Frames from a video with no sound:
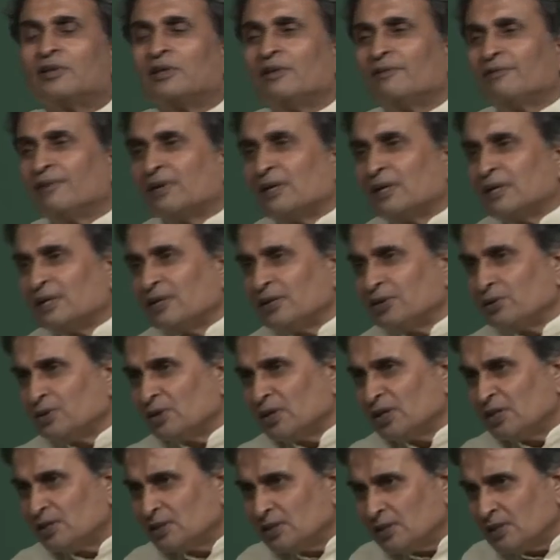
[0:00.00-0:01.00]
of the difficulty
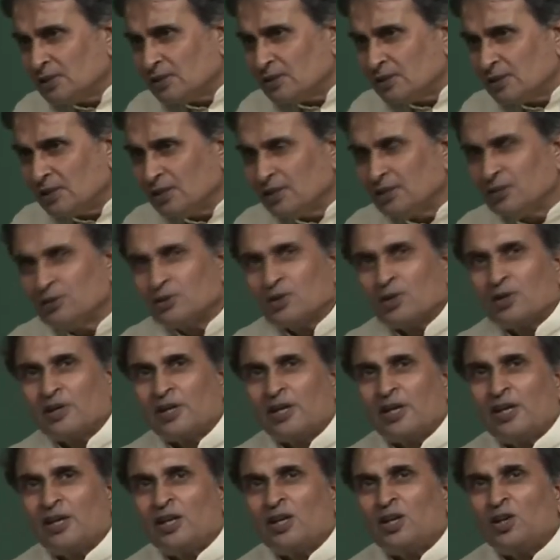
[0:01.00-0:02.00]
you can easily see is you are
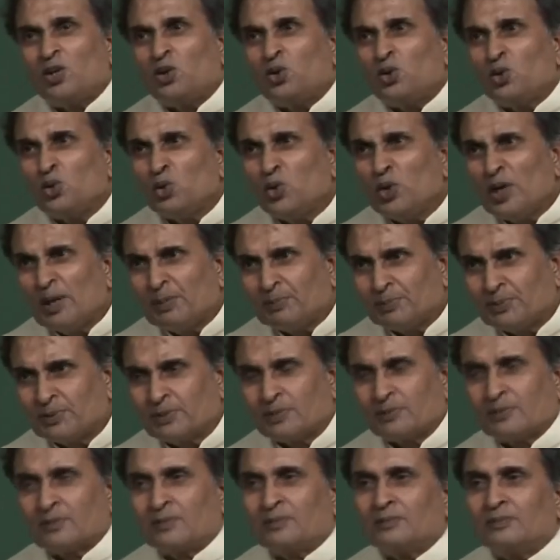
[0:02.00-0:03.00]
creating two
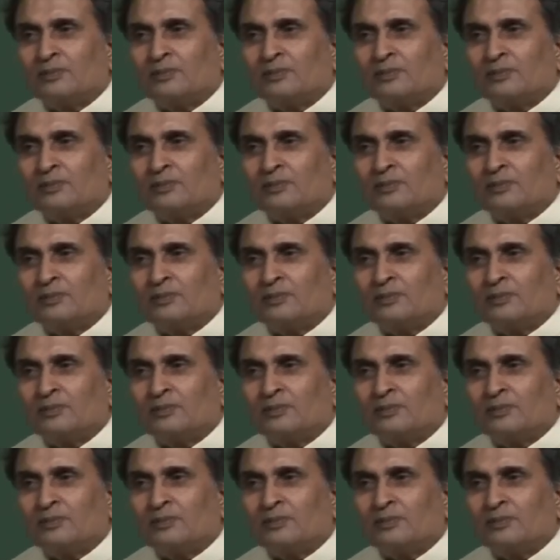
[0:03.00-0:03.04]
nips,